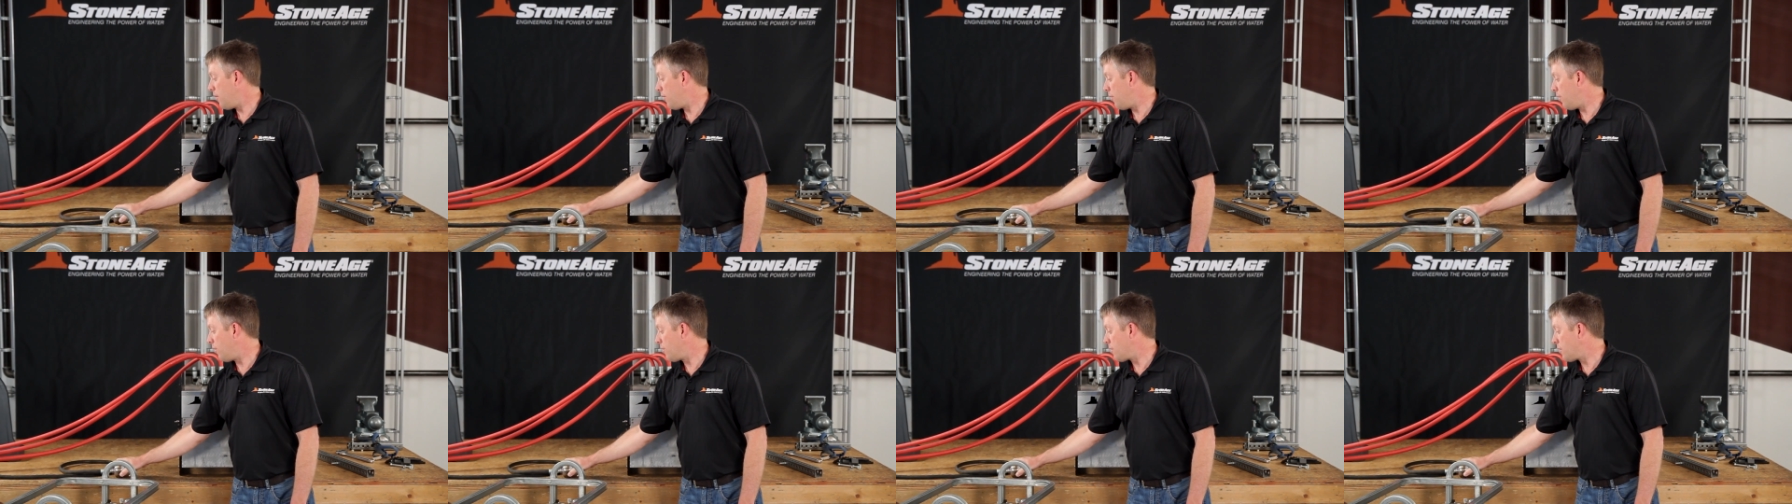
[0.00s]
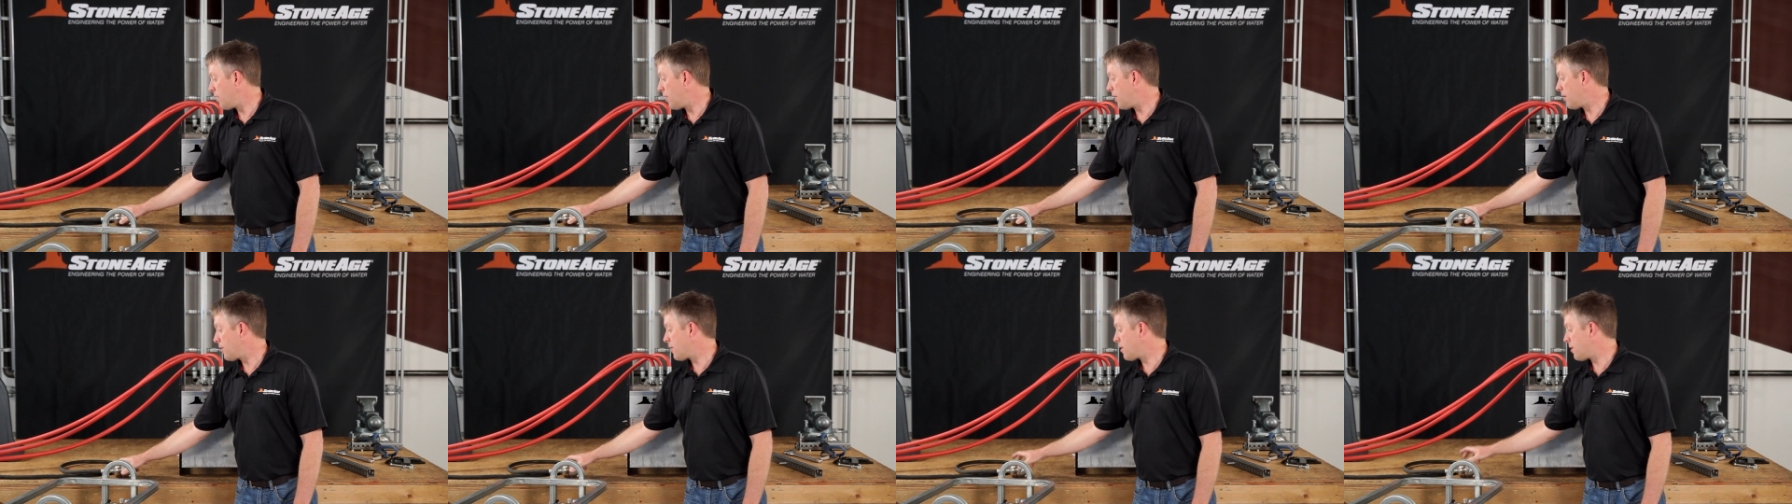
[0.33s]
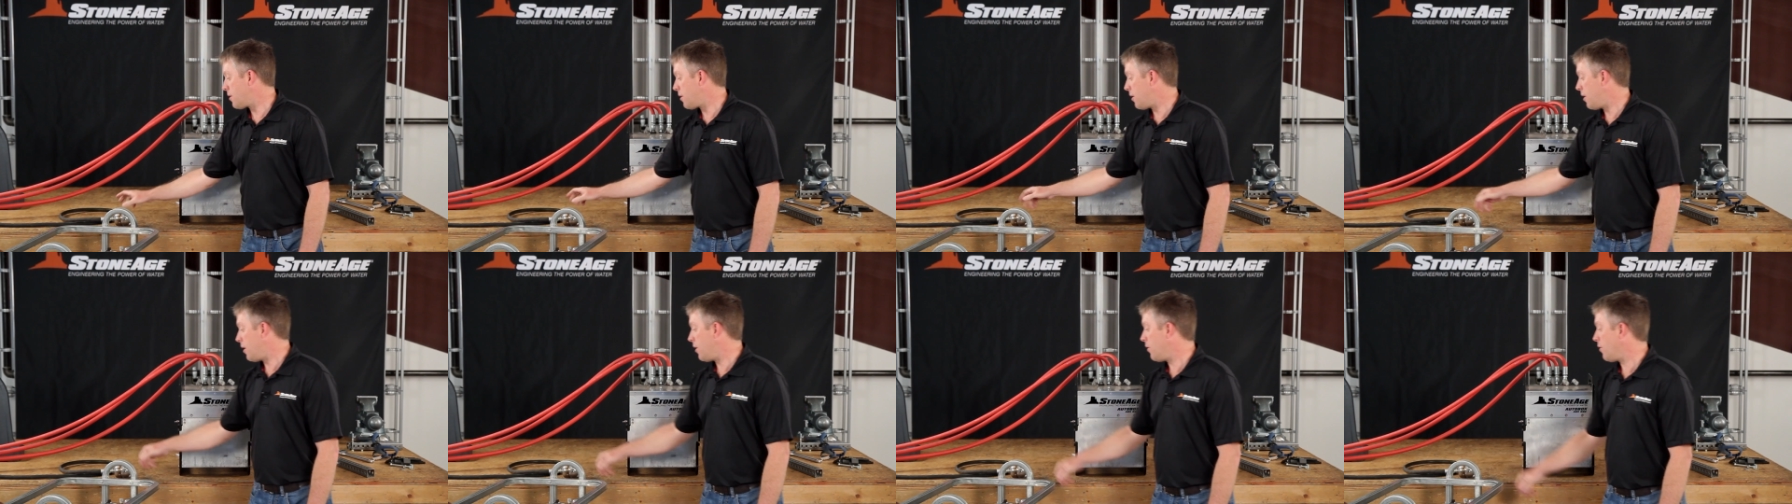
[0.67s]

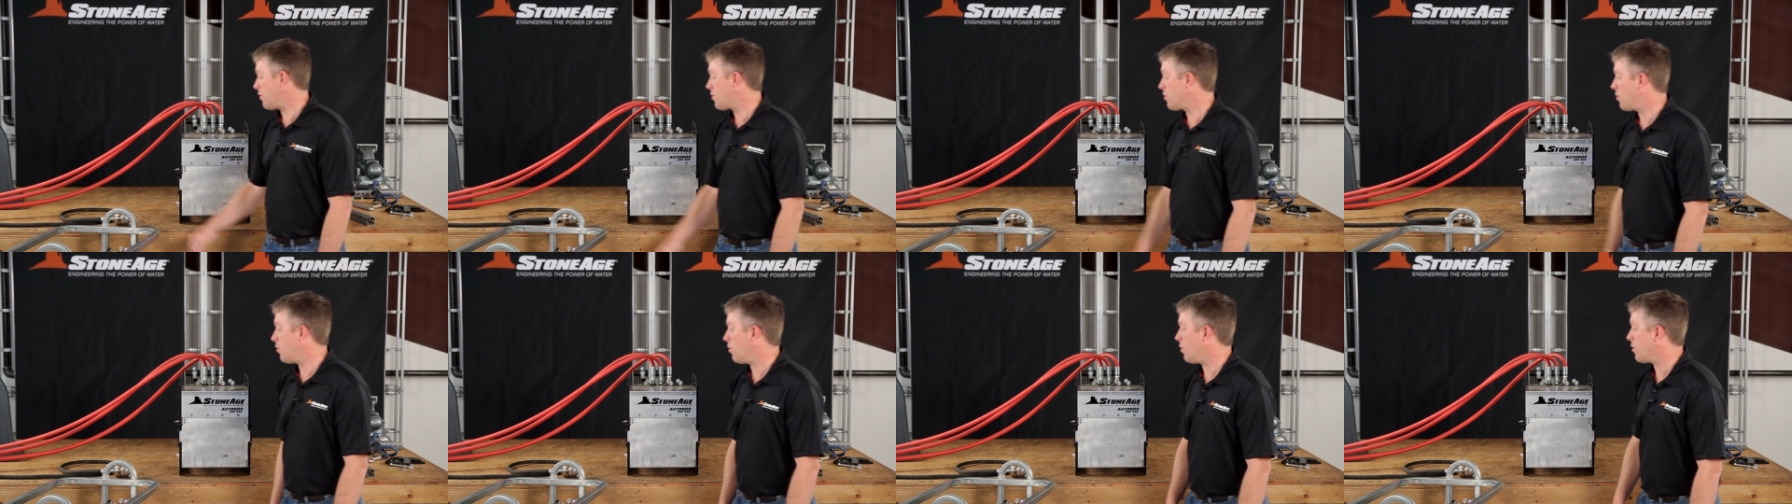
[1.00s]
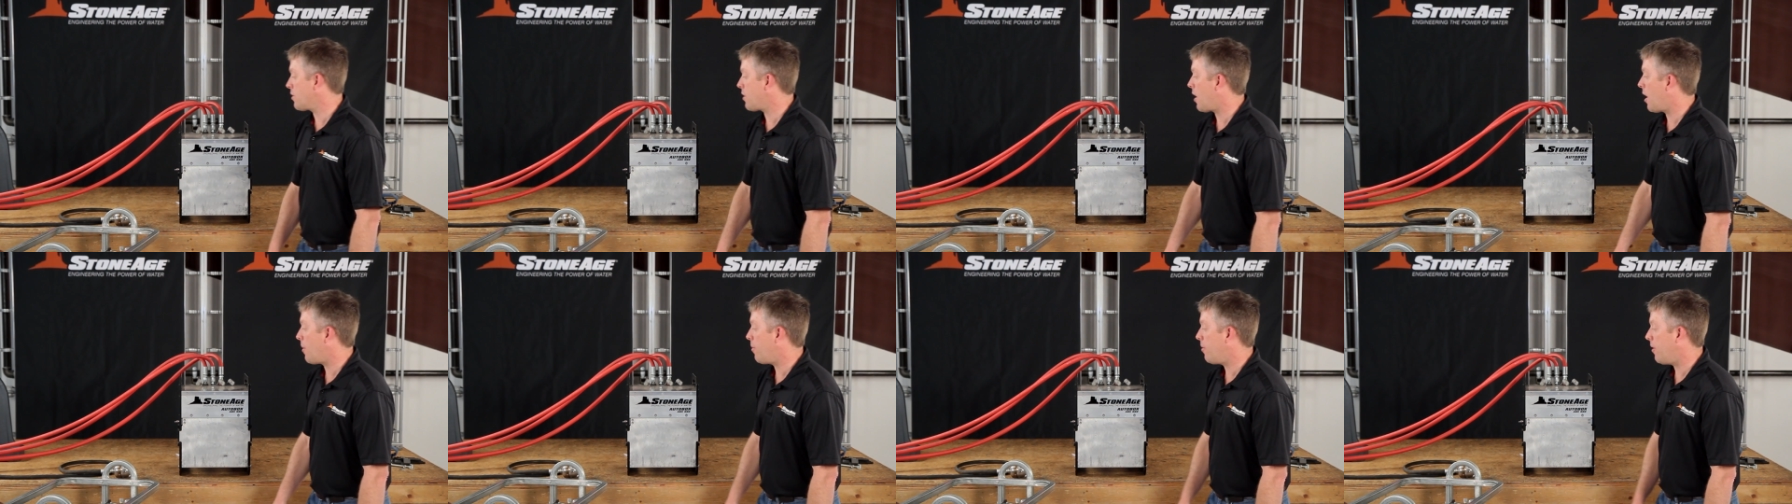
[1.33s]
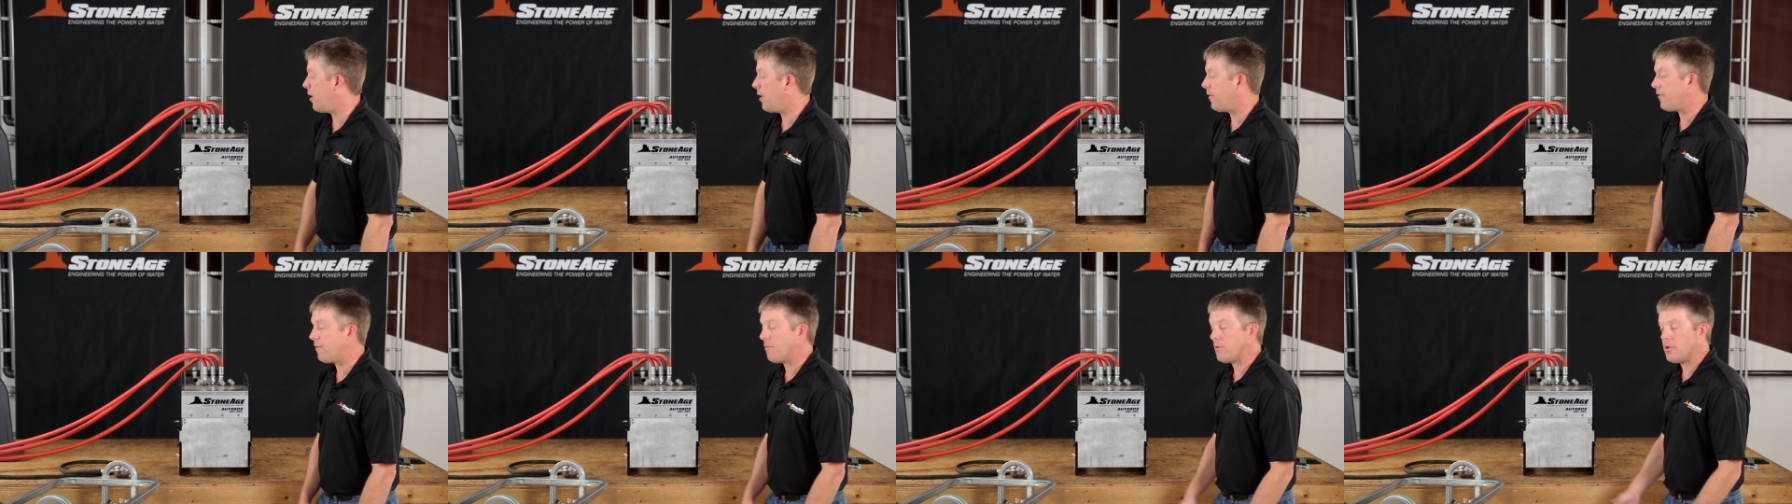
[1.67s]
Those tools
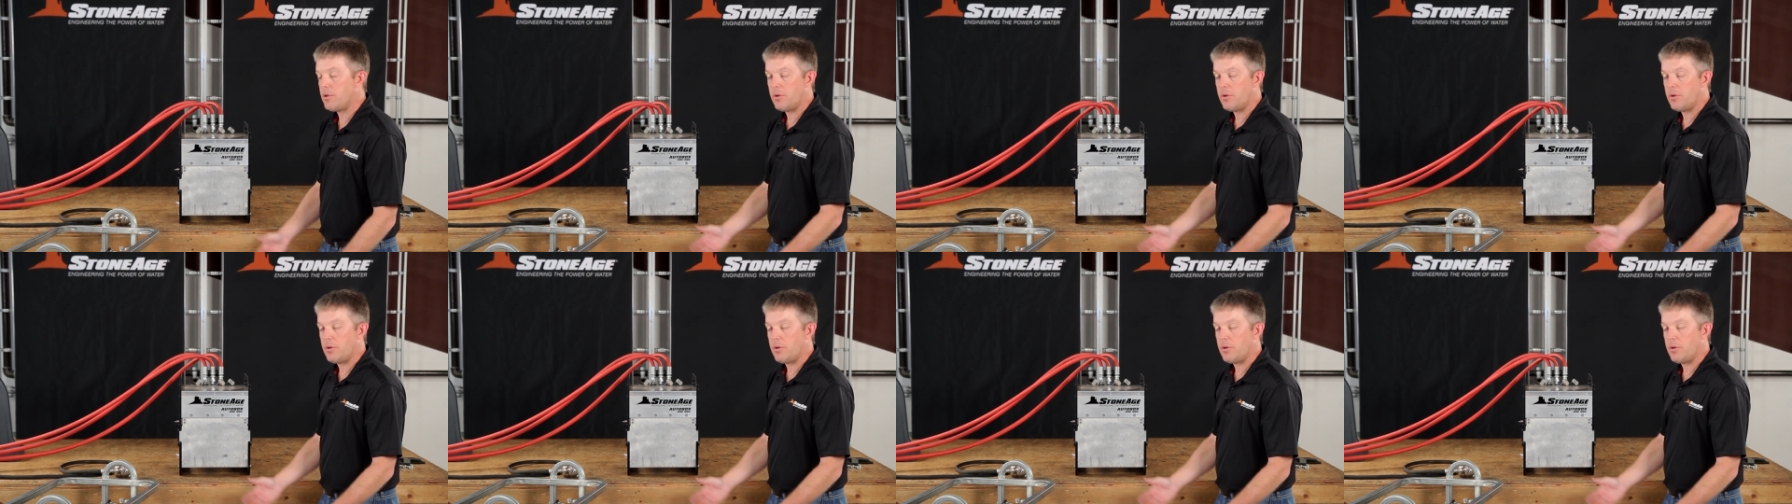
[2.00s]
operate from